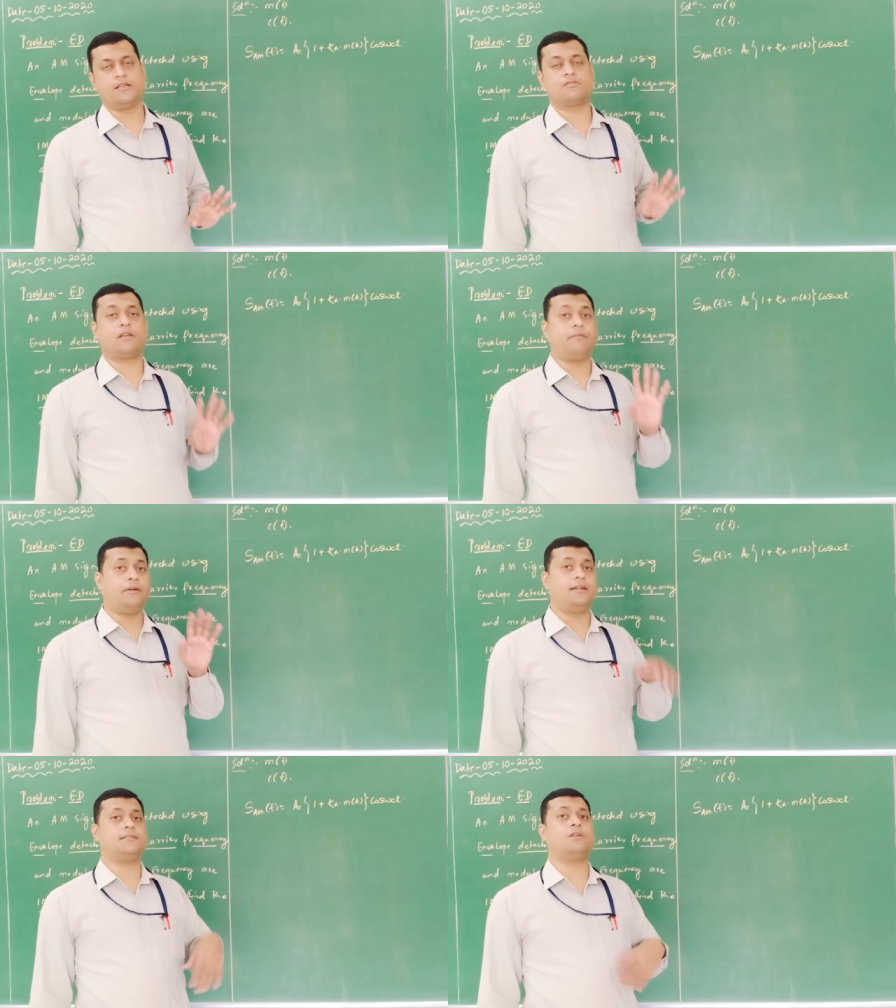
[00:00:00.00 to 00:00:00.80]
So if
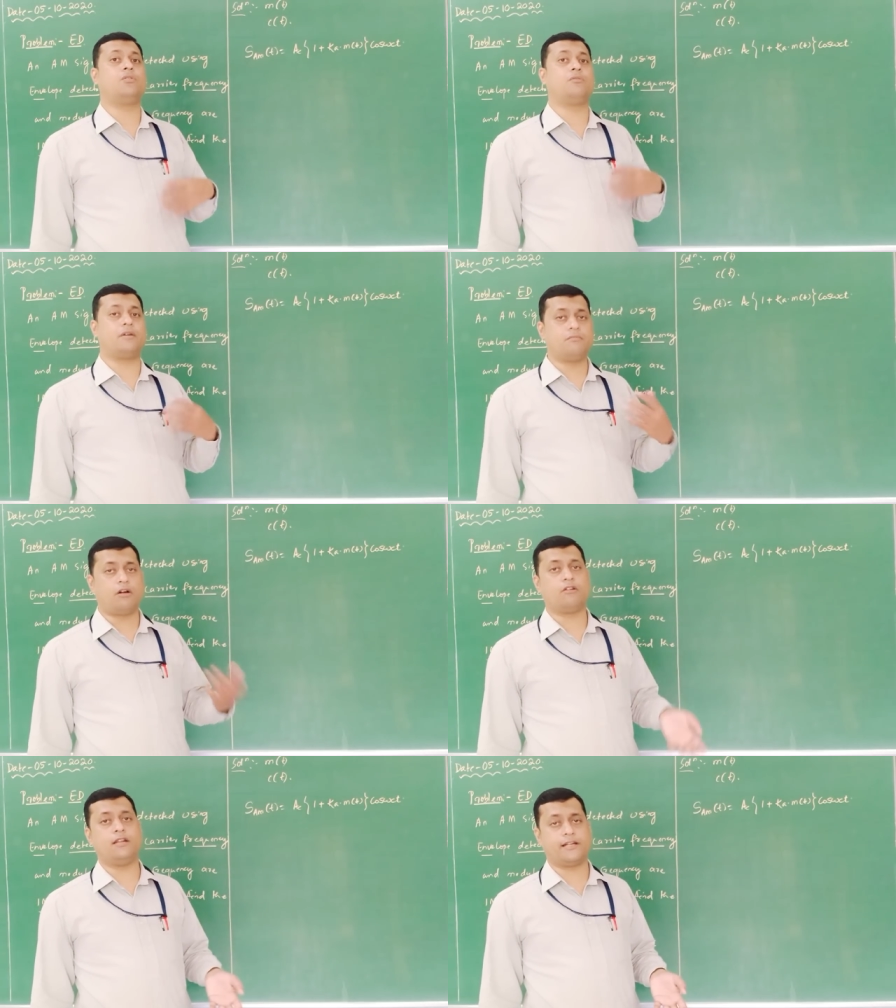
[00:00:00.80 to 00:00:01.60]
it is
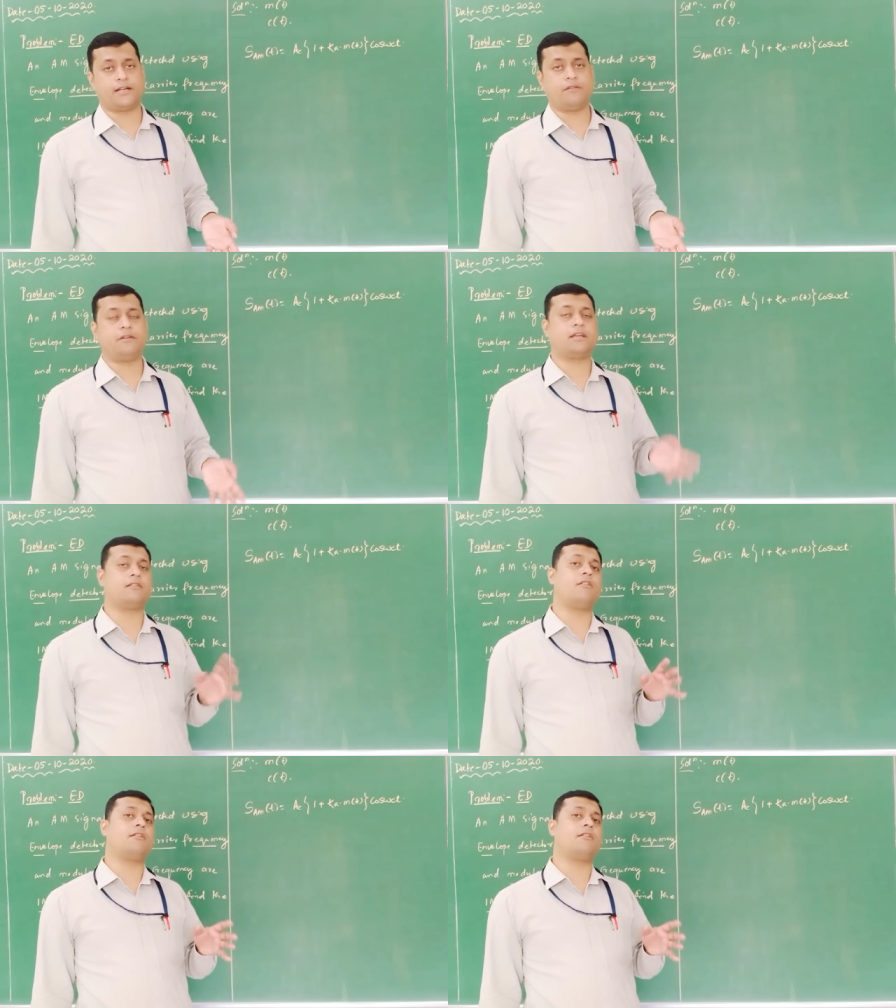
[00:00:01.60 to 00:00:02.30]
over-modulated, we cannot